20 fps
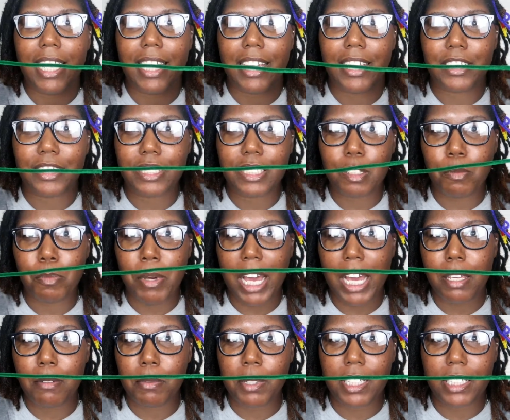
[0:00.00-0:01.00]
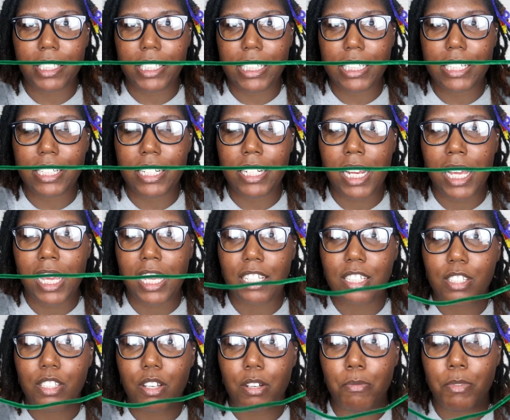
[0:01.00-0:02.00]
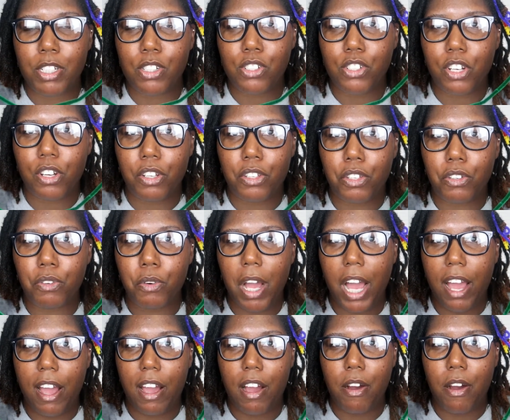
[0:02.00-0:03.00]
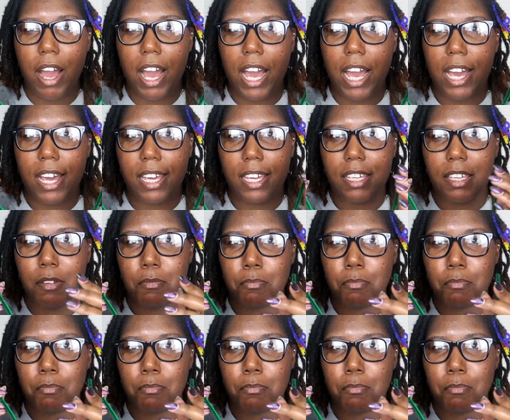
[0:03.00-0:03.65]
Here's the pipe cleaner. So I'm going to show you how I